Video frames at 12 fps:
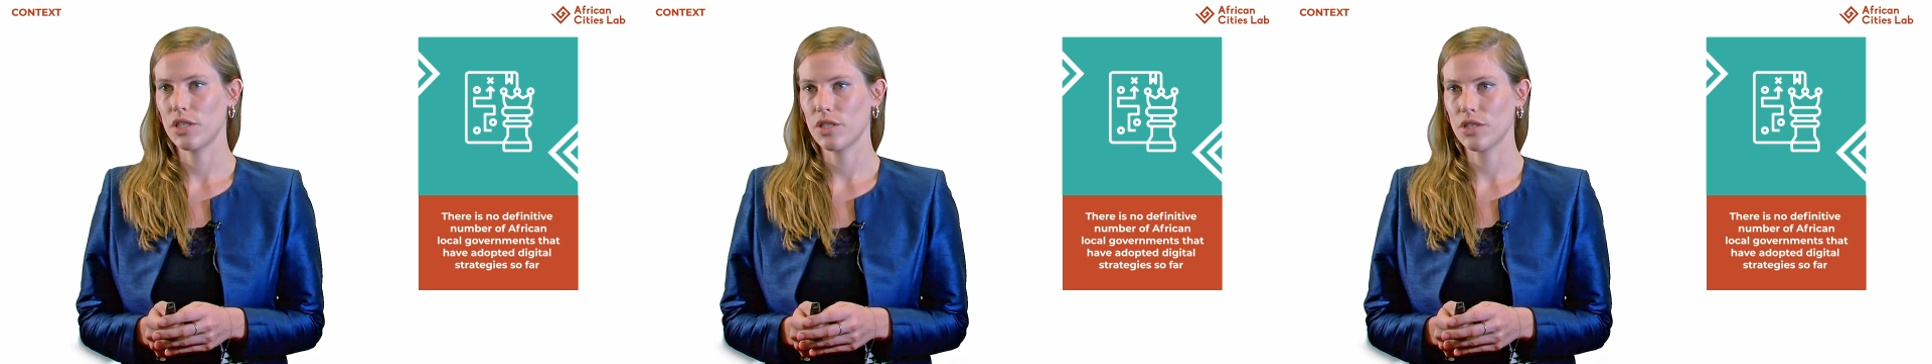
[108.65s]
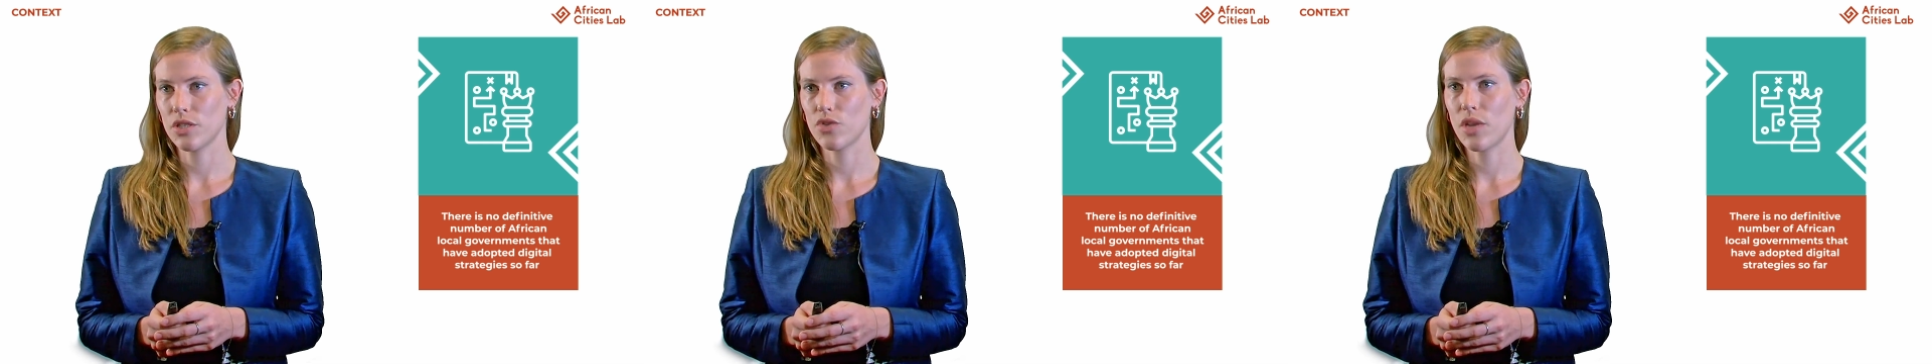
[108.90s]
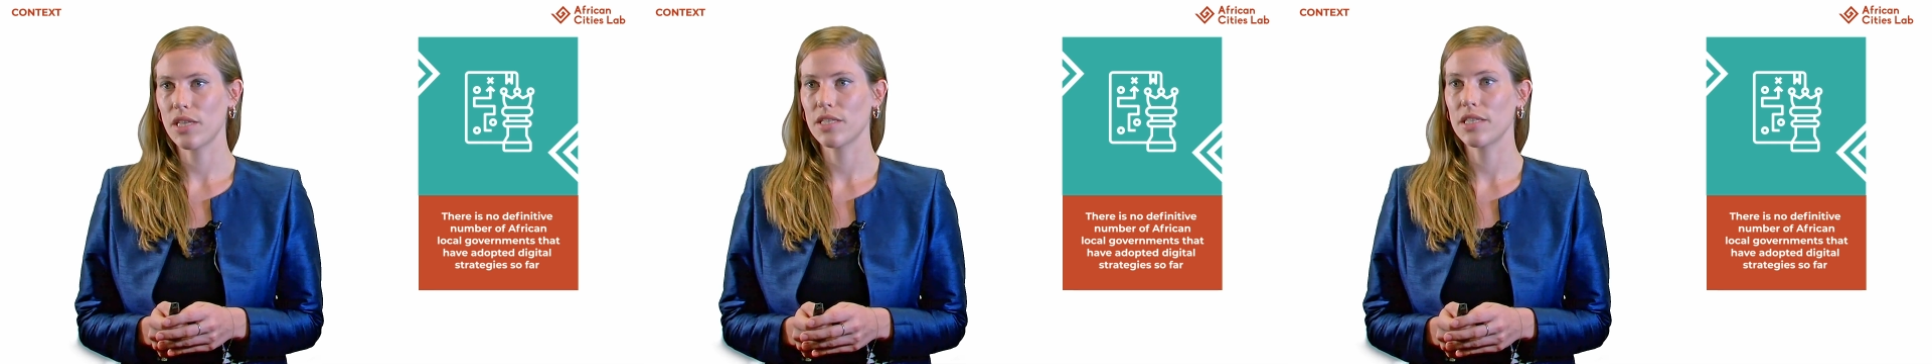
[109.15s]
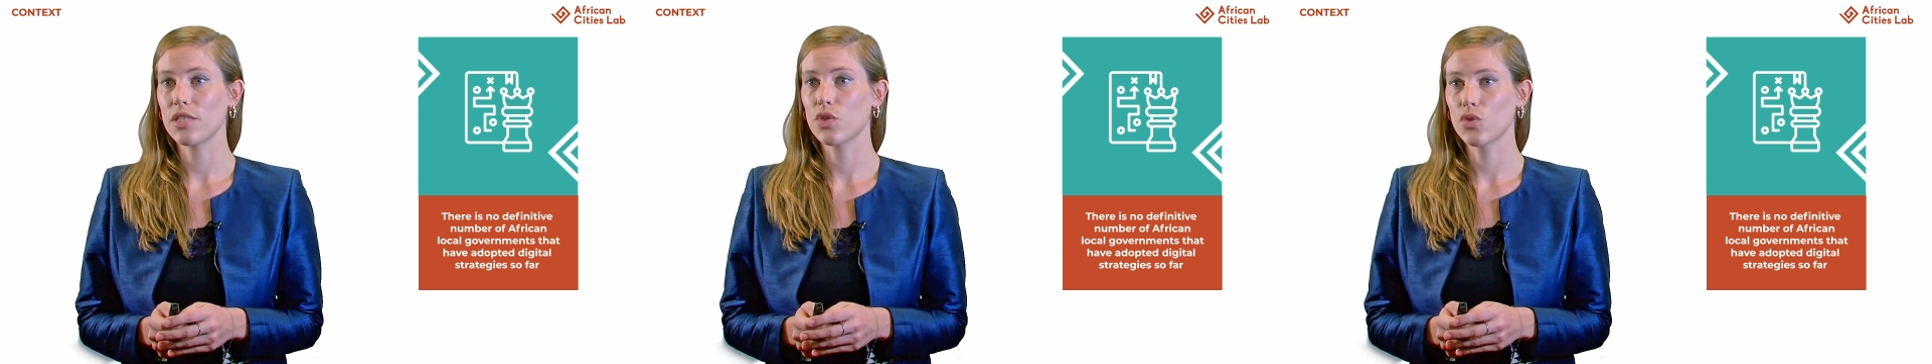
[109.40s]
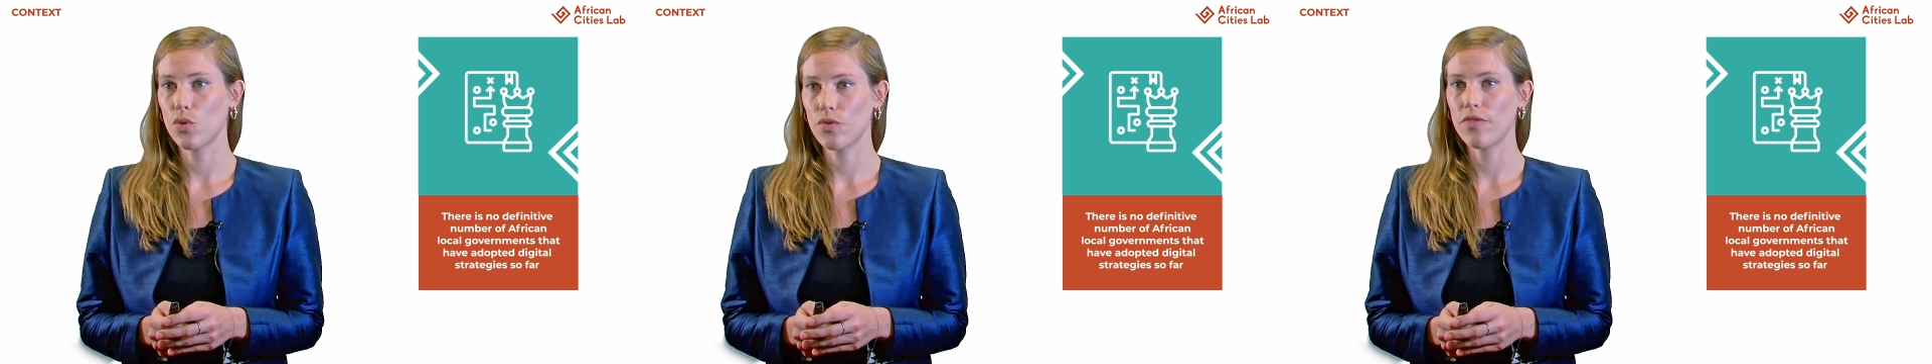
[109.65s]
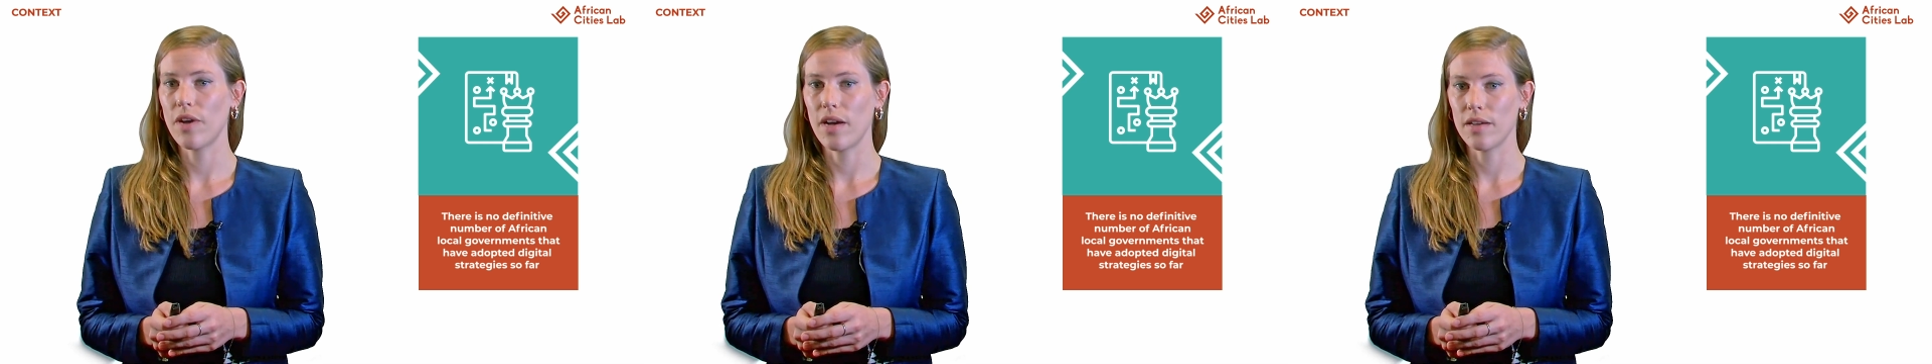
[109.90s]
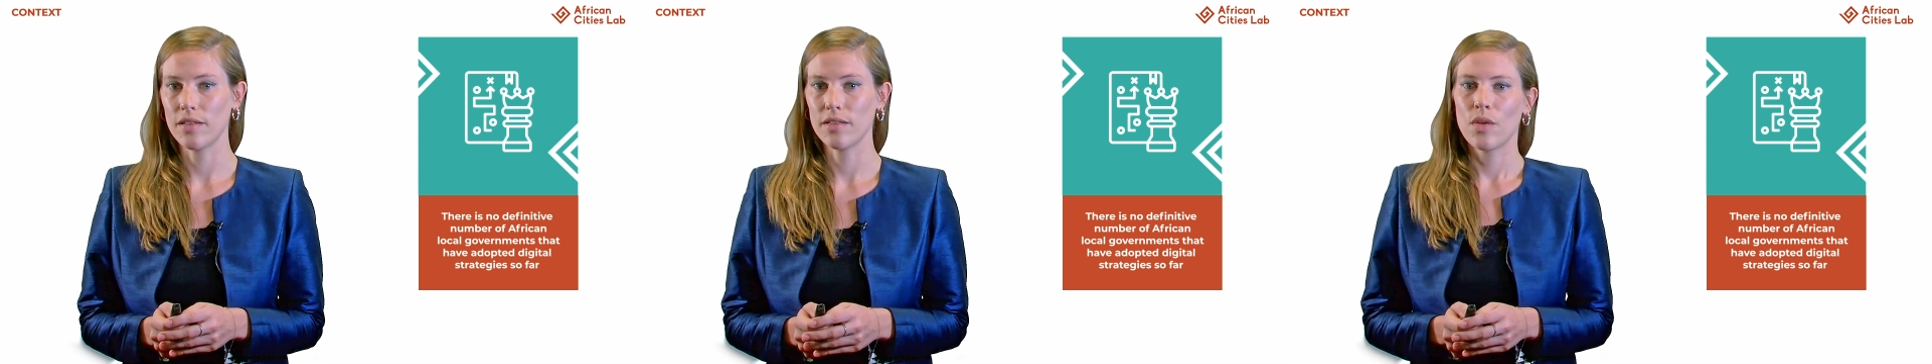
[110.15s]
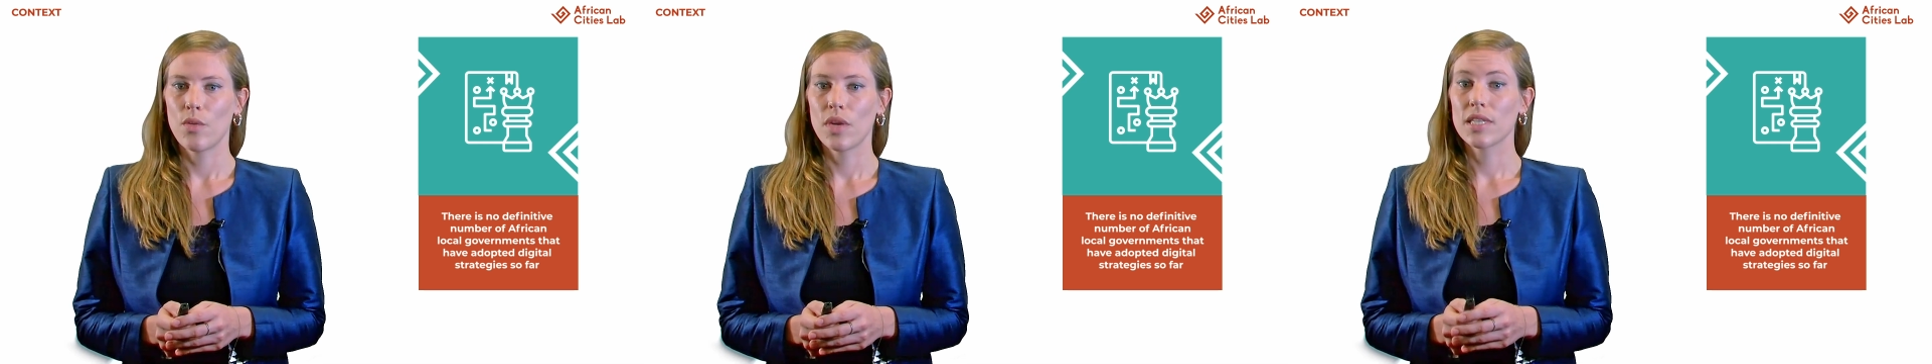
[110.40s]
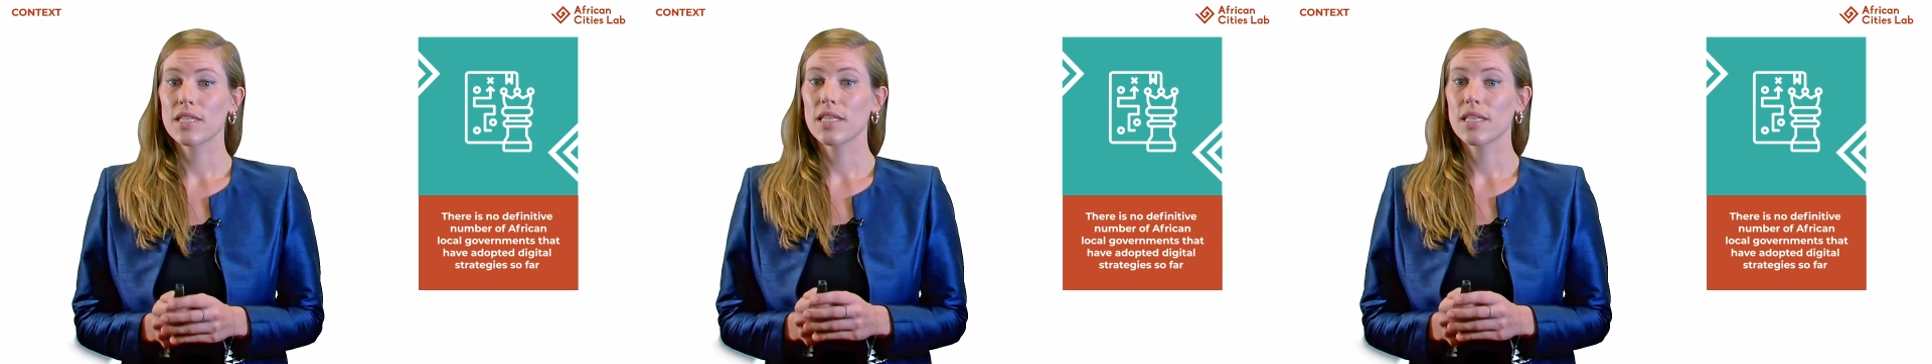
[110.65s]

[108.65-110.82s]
digital strategies so far. What is